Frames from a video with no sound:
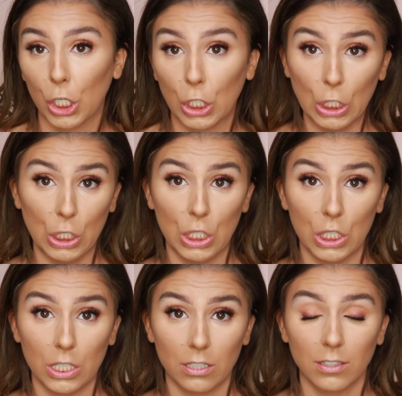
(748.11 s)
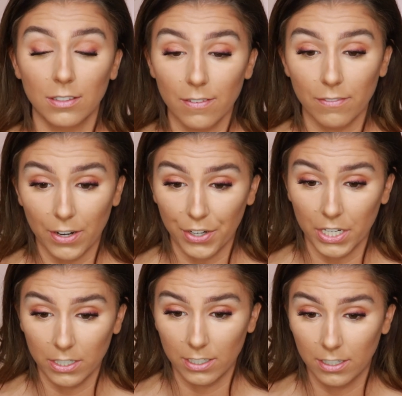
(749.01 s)
good. Very
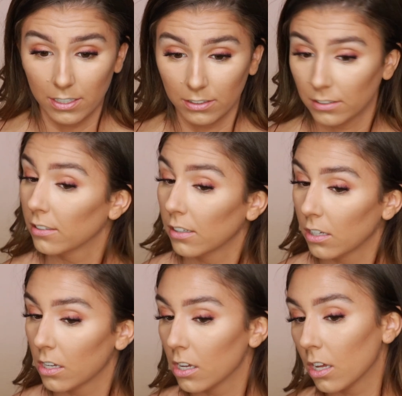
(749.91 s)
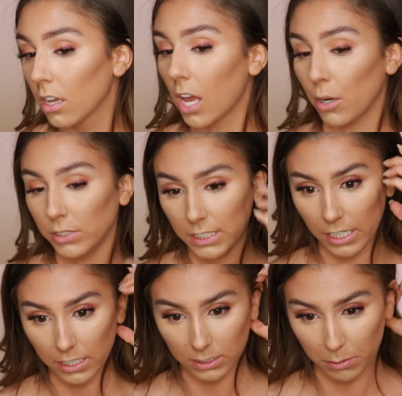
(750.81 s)
good. I would say
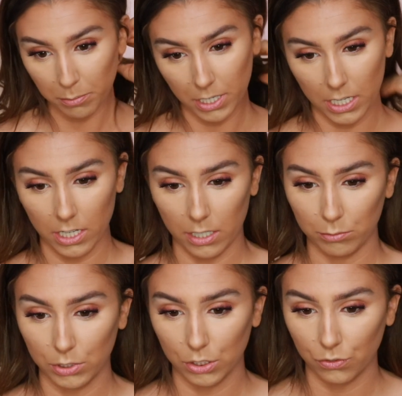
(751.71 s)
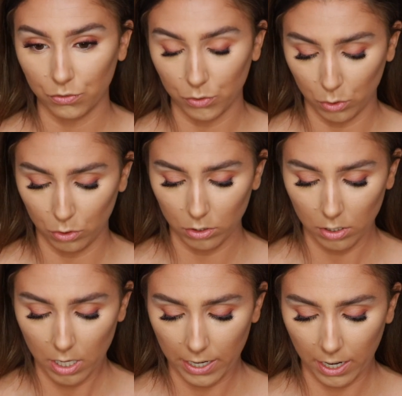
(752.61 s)
it's medium to
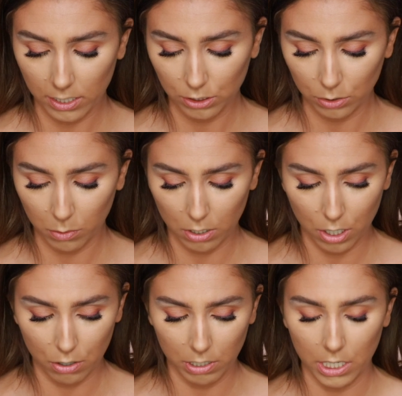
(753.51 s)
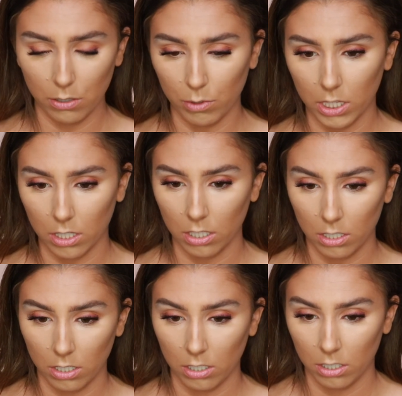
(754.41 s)
full. I kind of just want to go in with
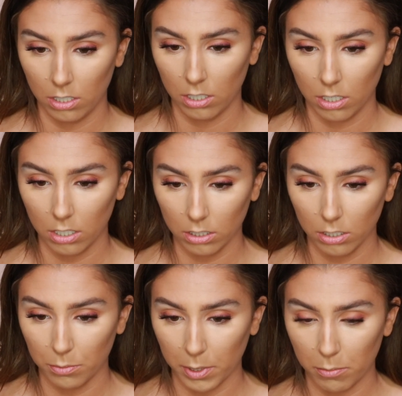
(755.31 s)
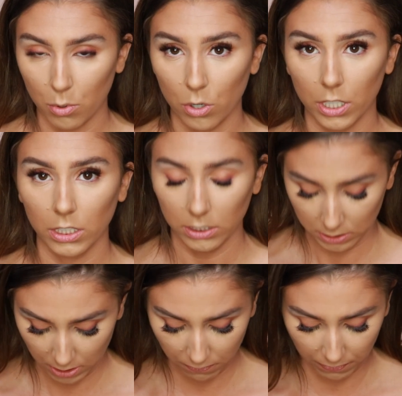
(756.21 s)
a little bit more to
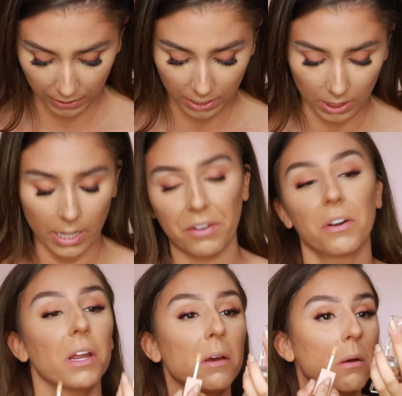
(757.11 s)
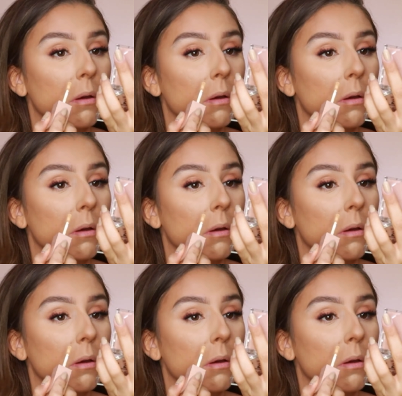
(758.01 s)
see if I can layer it.